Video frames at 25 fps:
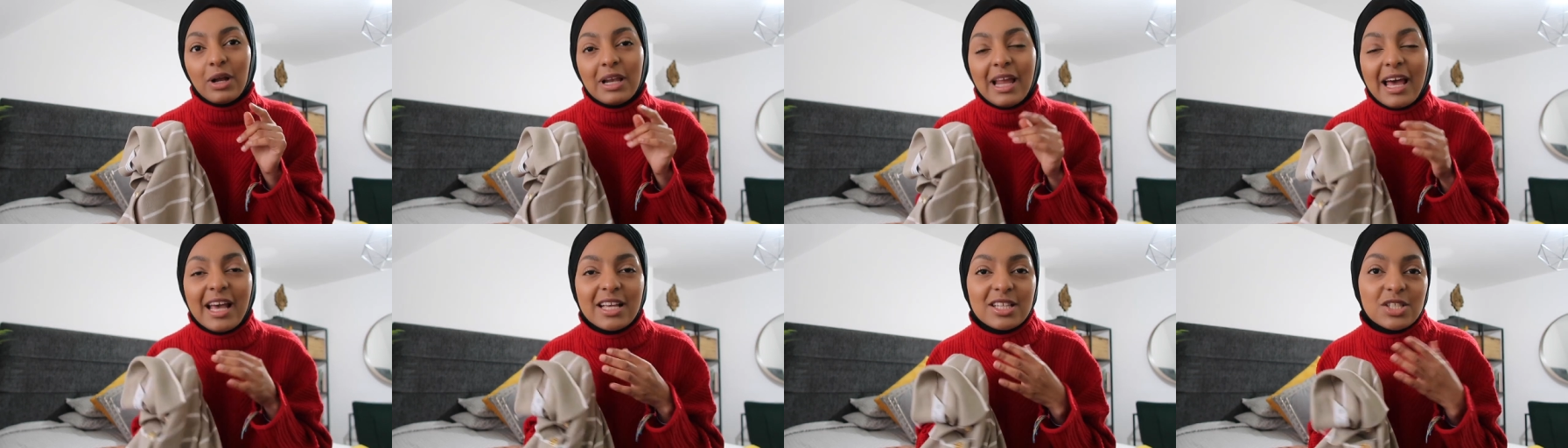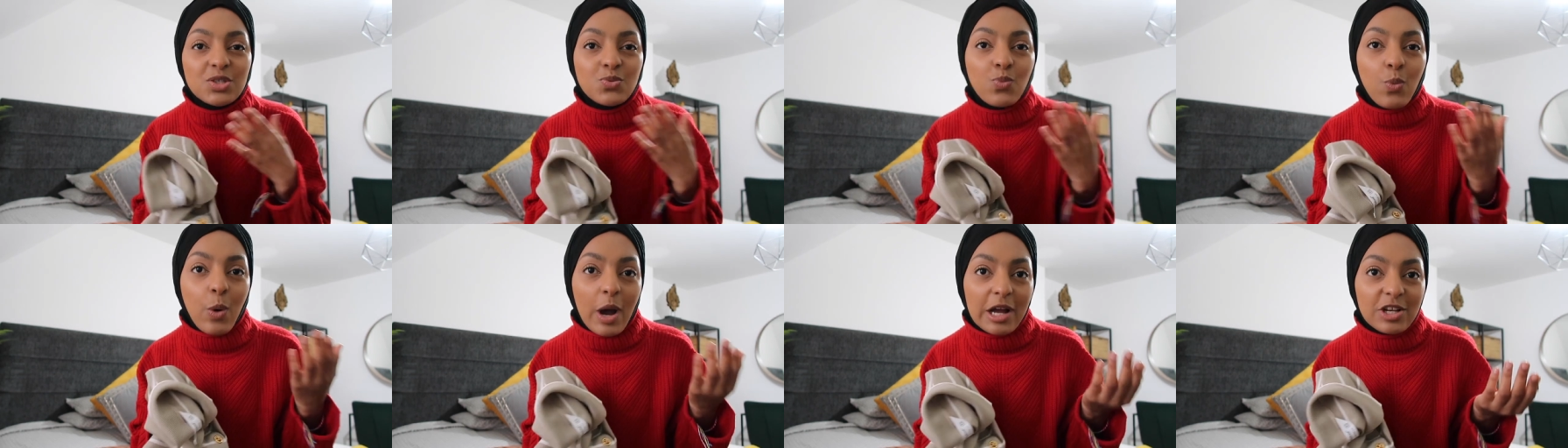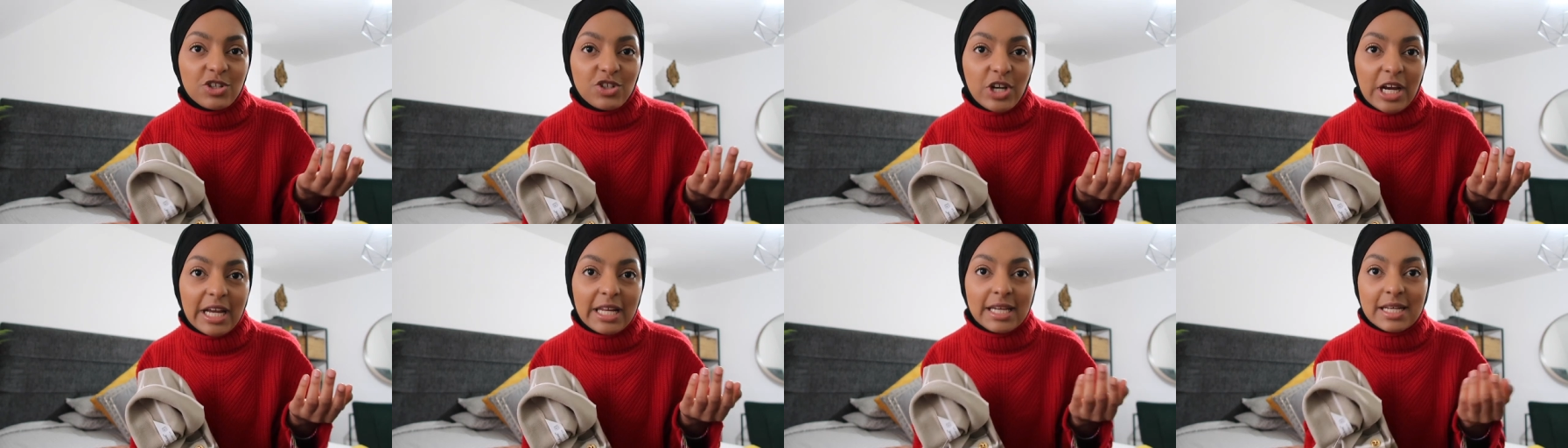Or like
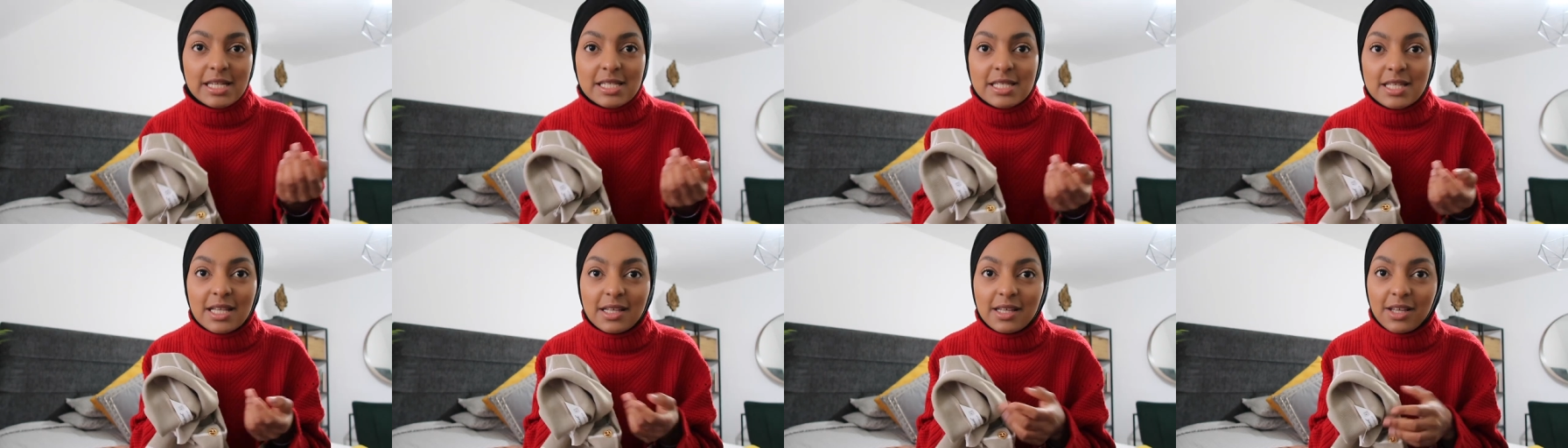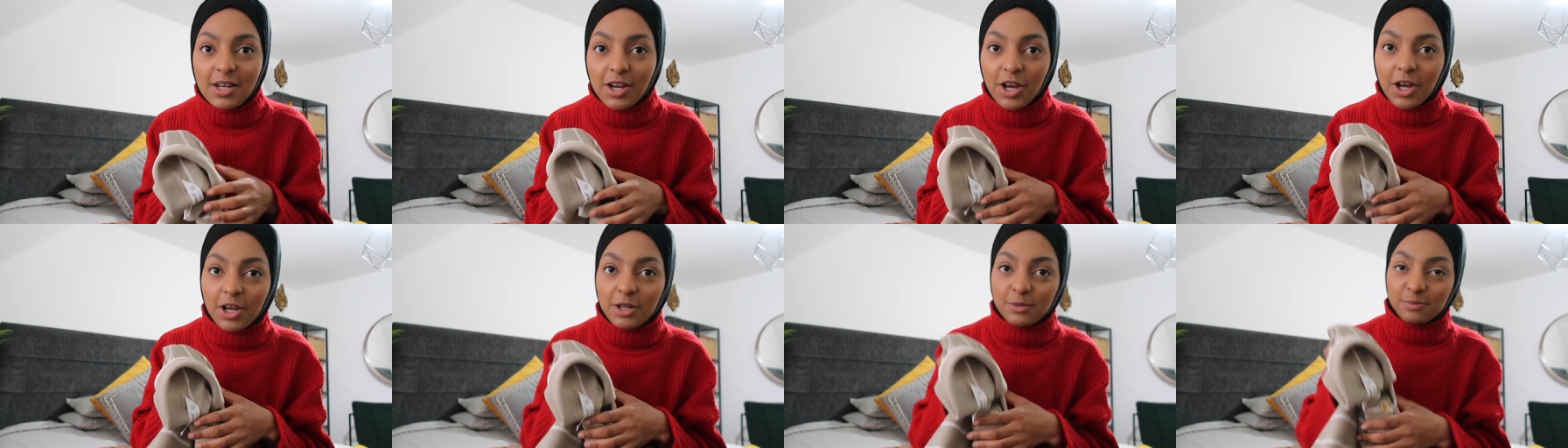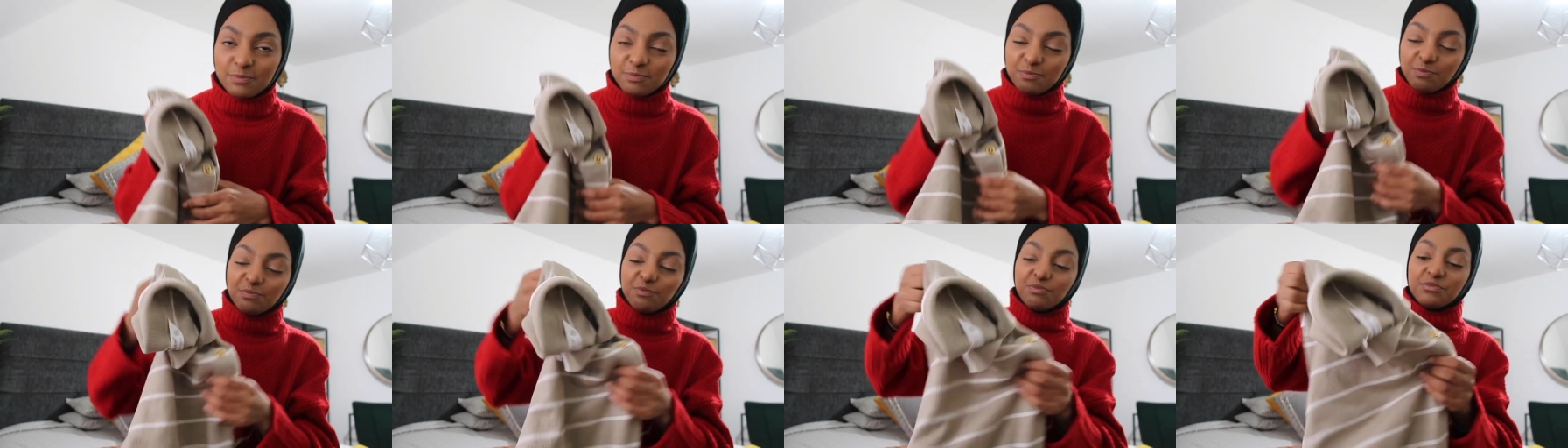white trainers, you
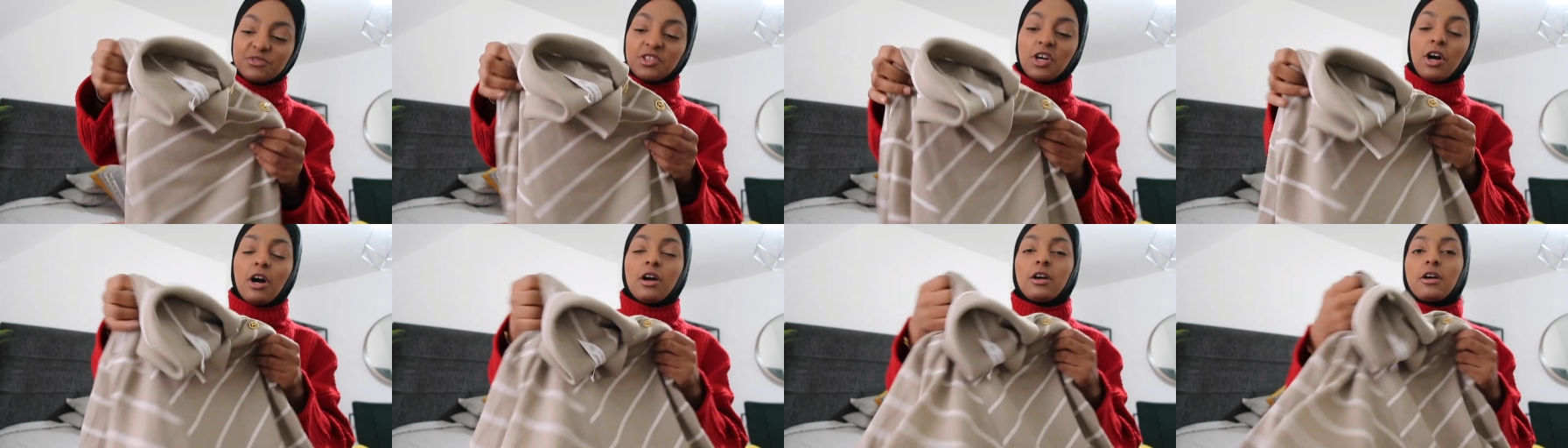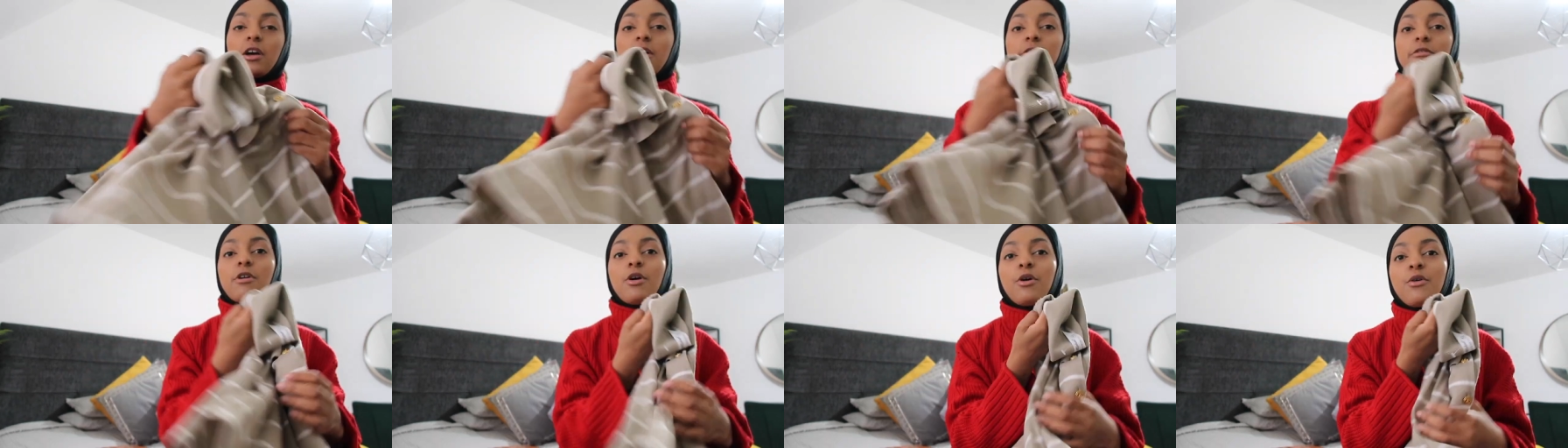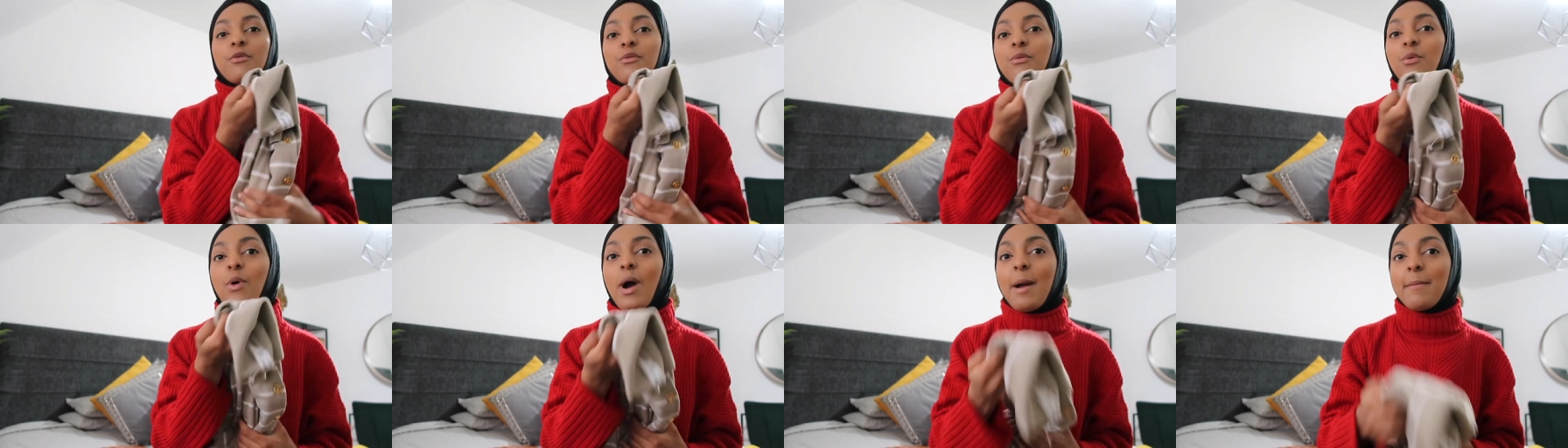know. Can't go
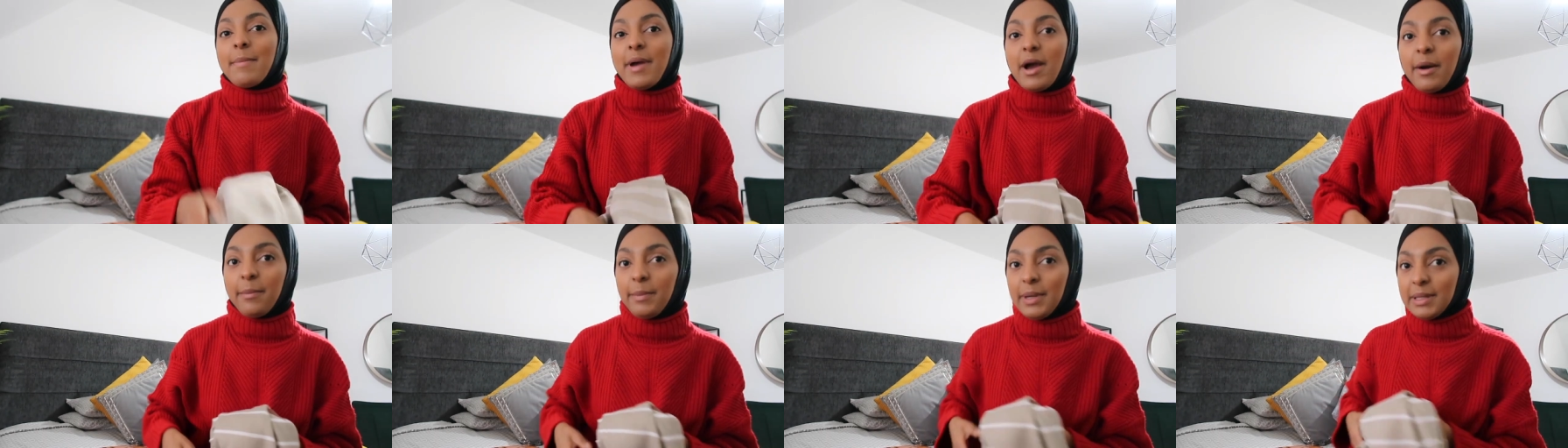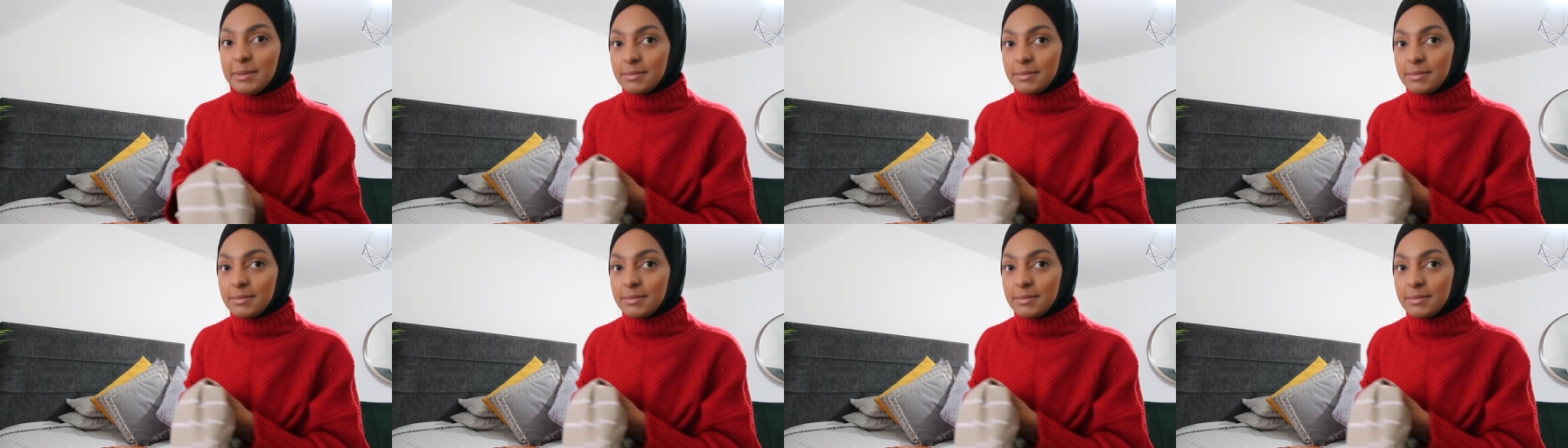wrong with white pair of